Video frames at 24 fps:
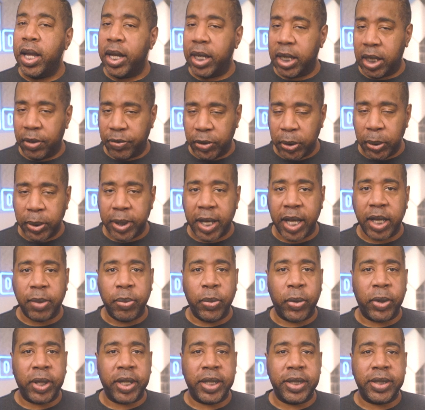And if you'd like
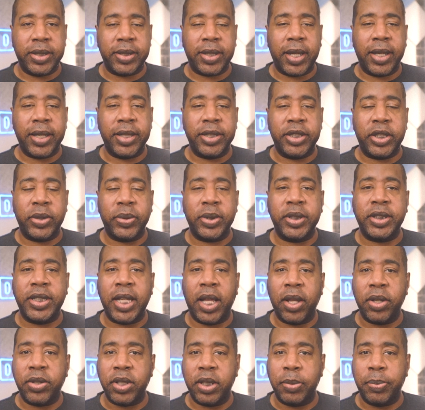more insight into
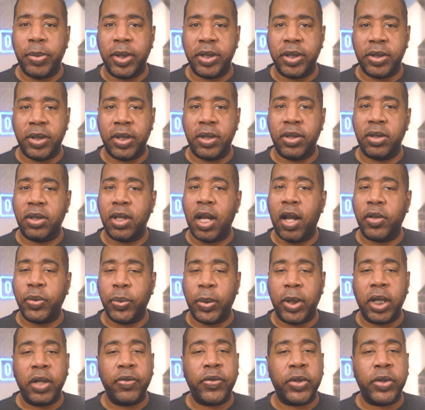intelligent business software,